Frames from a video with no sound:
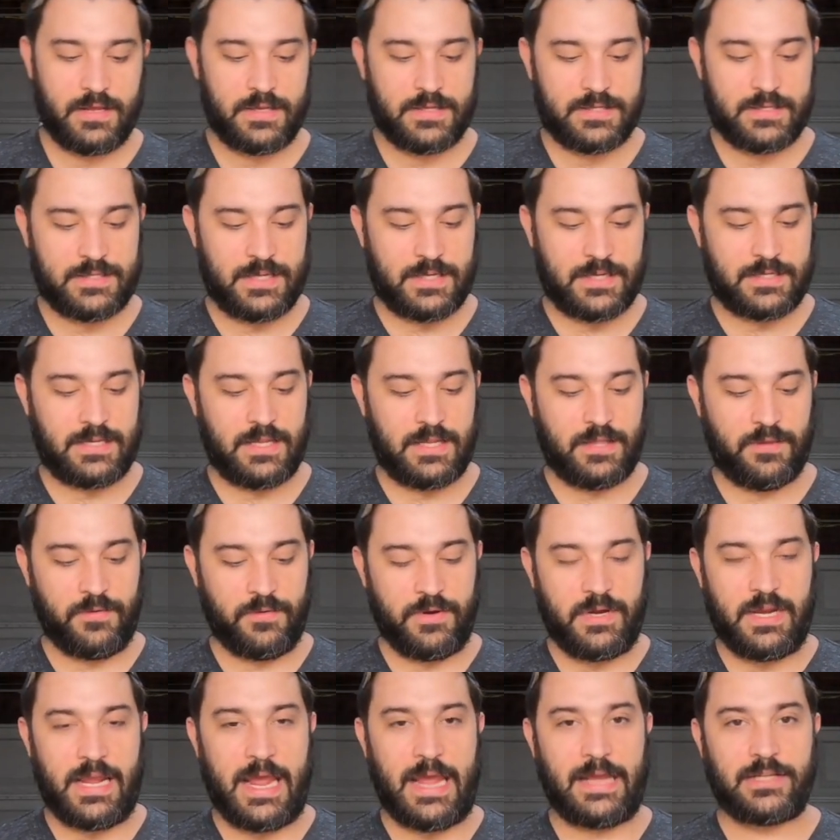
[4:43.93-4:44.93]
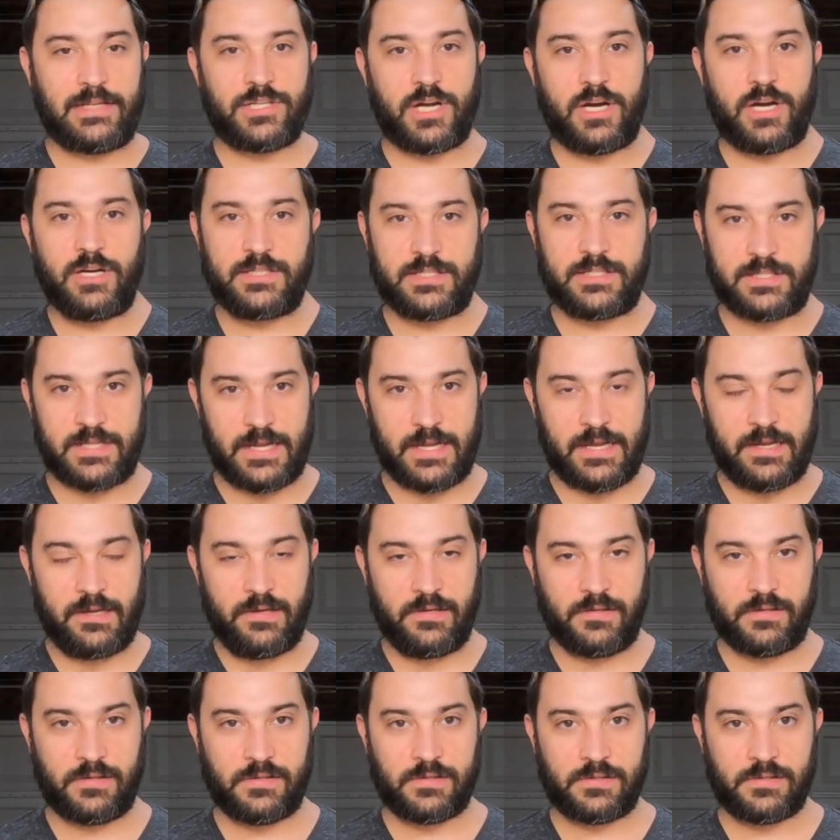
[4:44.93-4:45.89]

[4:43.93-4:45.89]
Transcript: 63 HRC.